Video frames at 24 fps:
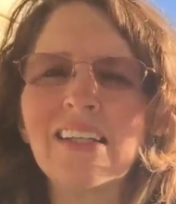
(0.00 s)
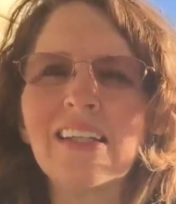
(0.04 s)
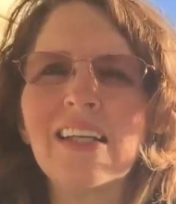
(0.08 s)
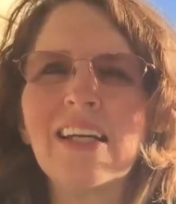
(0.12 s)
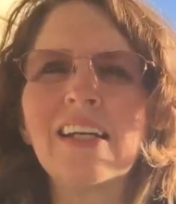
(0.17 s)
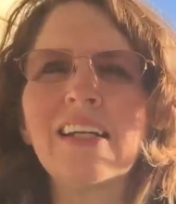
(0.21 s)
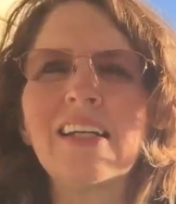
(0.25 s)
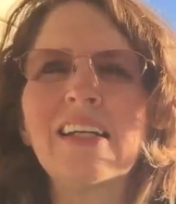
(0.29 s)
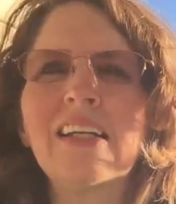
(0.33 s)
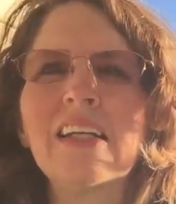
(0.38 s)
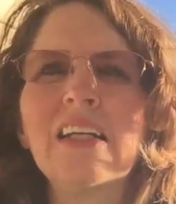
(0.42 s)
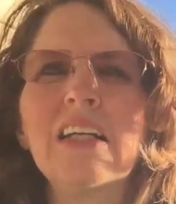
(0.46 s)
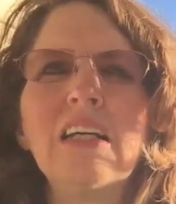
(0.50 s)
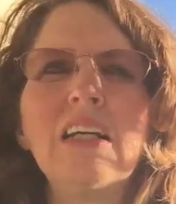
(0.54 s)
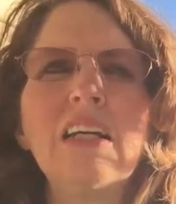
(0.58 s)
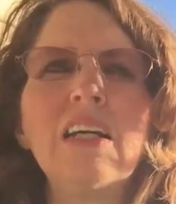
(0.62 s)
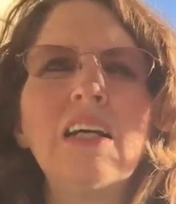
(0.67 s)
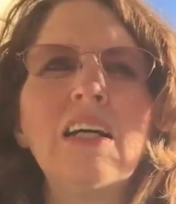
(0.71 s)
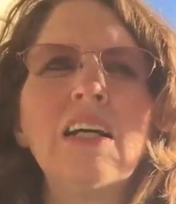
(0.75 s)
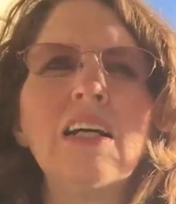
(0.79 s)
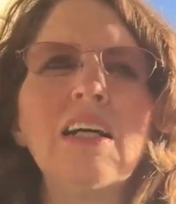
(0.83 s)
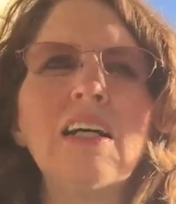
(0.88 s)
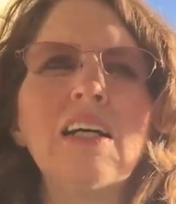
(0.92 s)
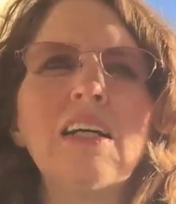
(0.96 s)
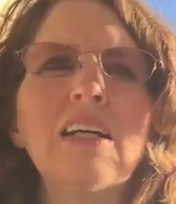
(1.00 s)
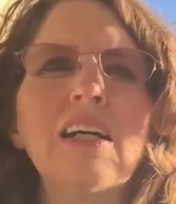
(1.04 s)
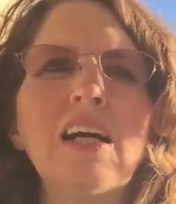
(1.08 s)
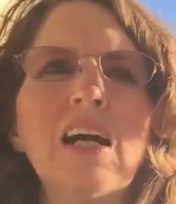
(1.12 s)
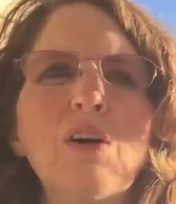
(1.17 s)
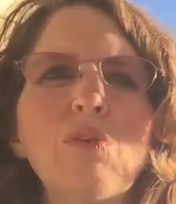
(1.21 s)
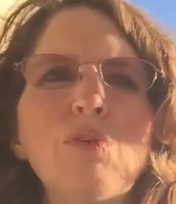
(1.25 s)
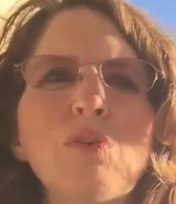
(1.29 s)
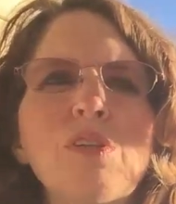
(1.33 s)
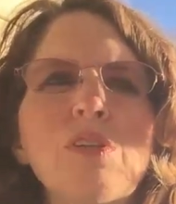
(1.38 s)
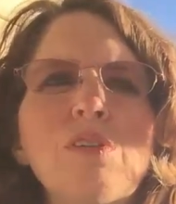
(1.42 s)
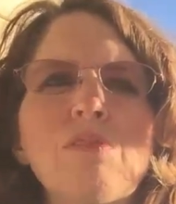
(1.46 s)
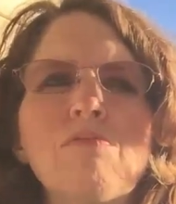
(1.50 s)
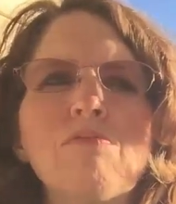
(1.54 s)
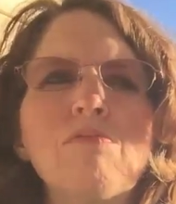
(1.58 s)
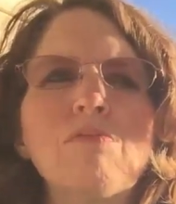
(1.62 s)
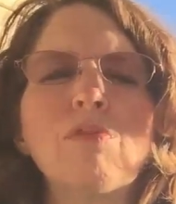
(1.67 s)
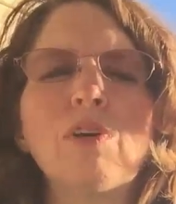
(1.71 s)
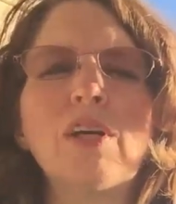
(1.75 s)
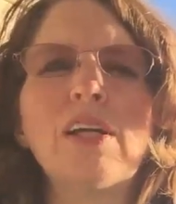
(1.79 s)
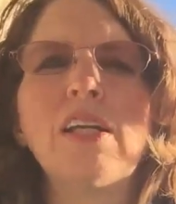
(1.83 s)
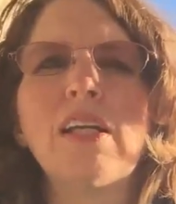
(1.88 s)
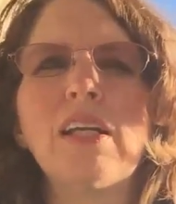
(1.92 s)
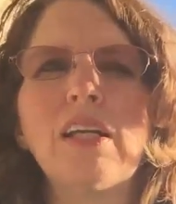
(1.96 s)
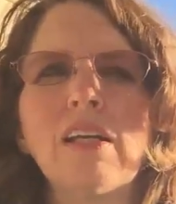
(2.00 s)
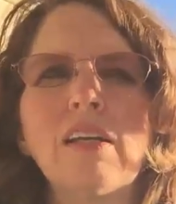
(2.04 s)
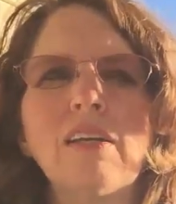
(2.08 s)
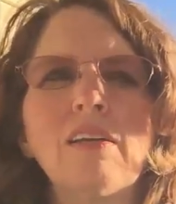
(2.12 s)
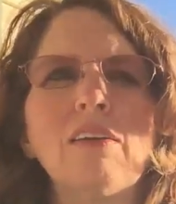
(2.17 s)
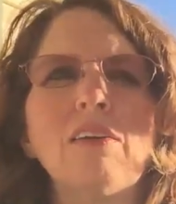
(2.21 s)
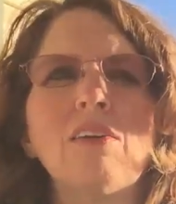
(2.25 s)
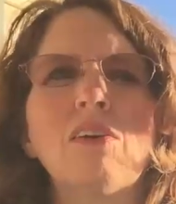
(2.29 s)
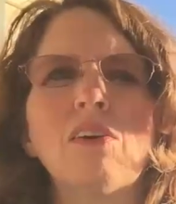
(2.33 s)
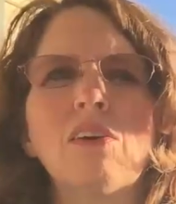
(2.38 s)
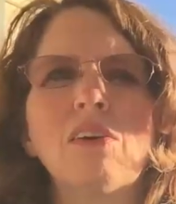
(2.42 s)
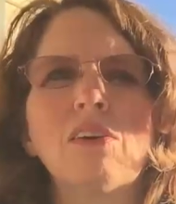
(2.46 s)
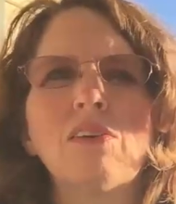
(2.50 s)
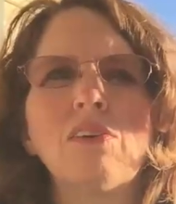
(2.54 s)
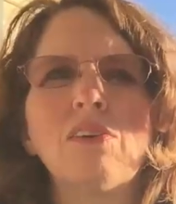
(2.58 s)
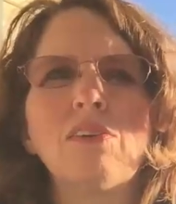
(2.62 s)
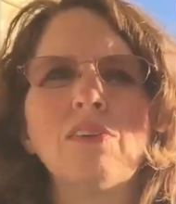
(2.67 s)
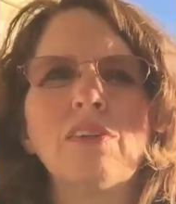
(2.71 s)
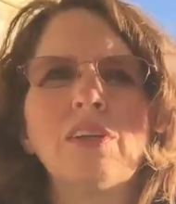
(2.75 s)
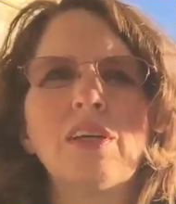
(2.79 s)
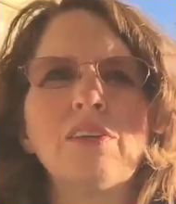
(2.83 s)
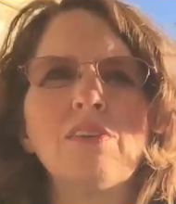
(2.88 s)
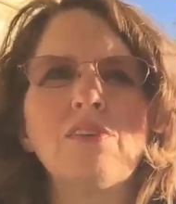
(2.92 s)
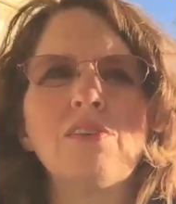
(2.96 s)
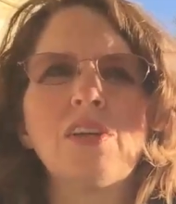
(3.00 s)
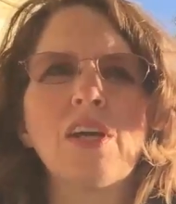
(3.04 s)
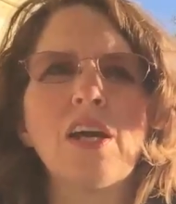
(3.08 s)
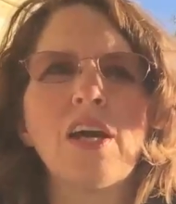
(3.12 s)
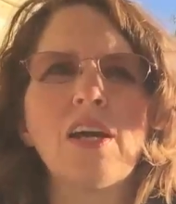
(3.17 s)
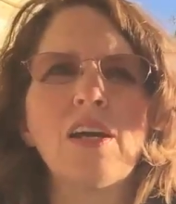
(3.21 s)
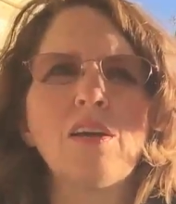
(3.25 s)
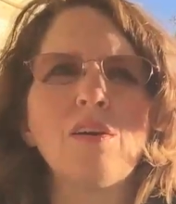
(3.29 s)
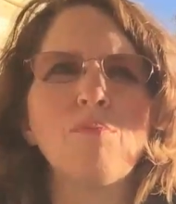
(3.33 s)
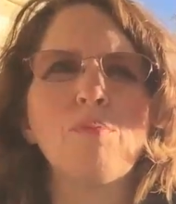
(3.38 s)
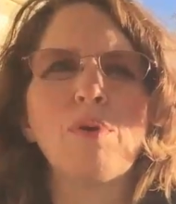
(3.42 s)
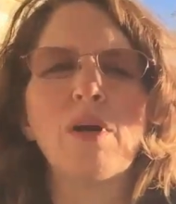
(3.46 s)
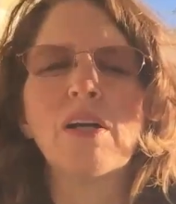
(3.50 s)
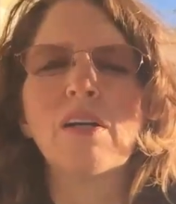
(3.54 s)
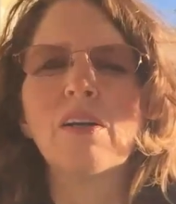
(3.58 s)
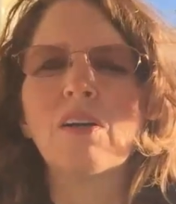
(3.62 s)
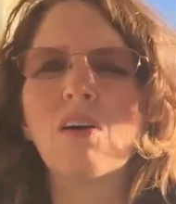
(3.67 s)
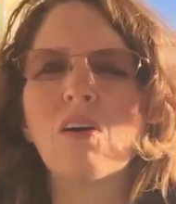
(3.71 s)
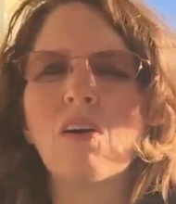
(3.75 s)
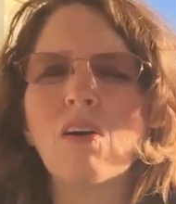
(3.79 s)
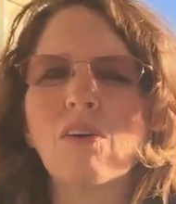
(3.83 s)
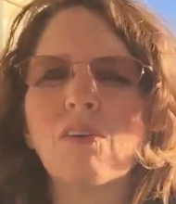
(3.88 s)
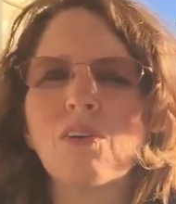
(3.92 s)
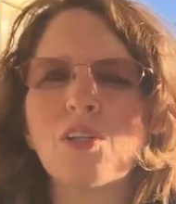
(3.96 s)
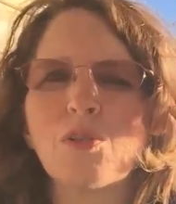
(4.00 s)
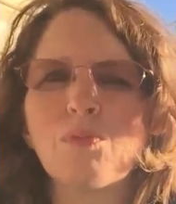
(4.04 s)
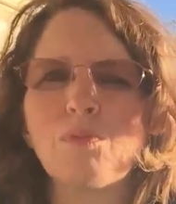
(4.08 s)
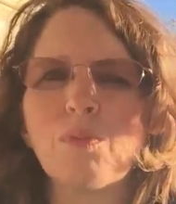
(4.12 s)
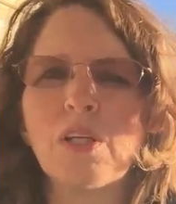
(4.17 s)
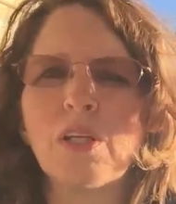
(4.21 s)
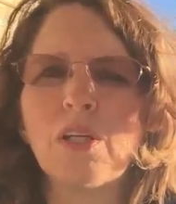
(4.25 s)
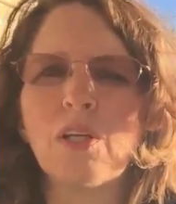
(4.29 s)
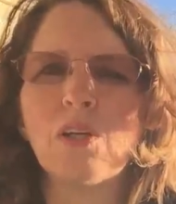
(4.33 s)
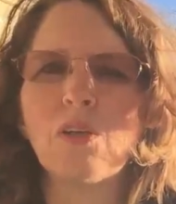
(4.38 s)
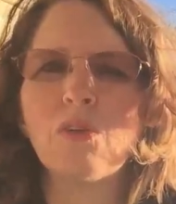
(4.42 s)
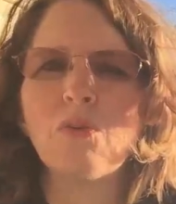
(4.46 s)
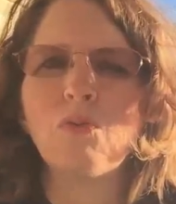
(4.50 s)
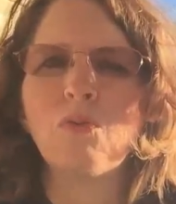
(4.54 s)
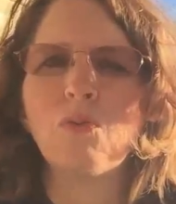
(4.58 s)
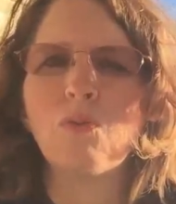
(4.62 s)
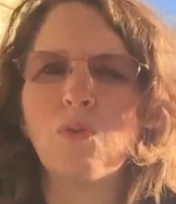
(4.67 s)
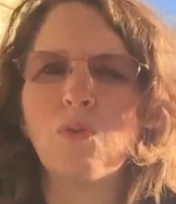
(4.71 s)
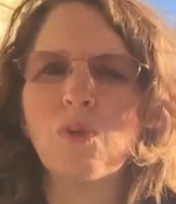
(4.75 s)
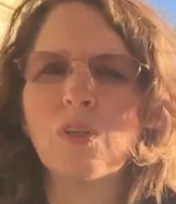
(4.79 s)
Like, I was reading an article the other day about a congressman who